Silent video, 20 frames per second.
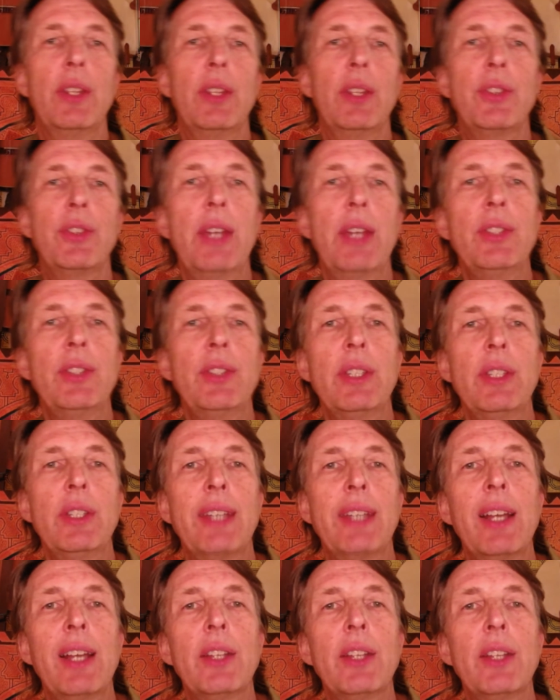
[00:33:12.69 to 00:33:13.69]
Science can
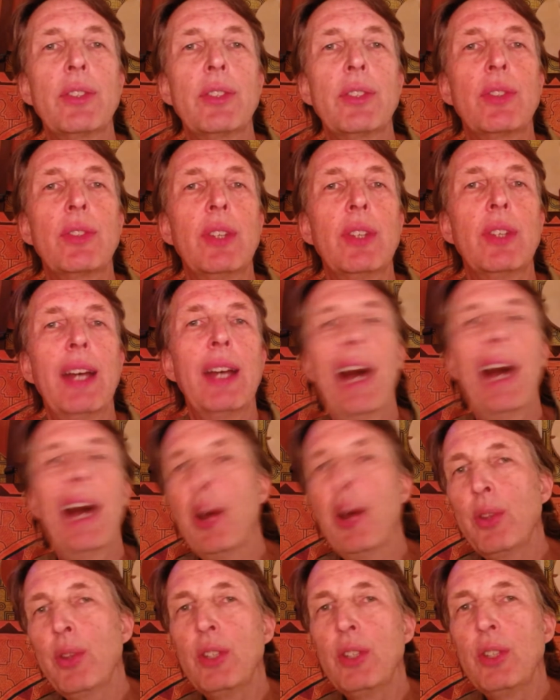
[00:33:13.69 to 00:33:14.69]
tell us
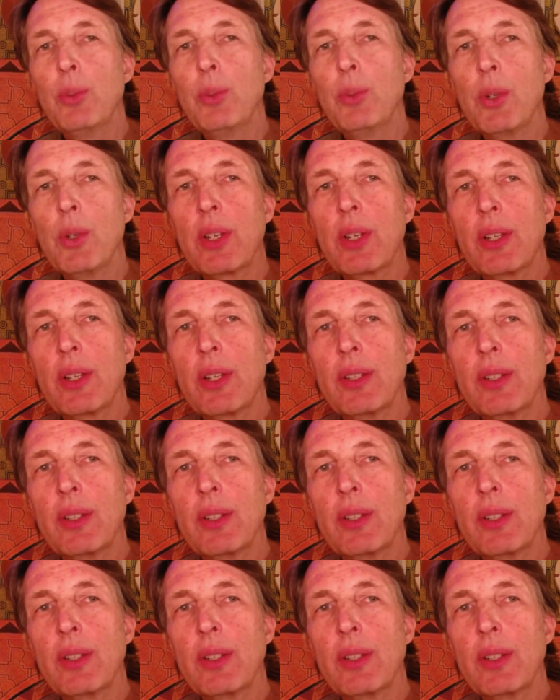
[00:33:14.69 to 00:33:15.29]
how things work,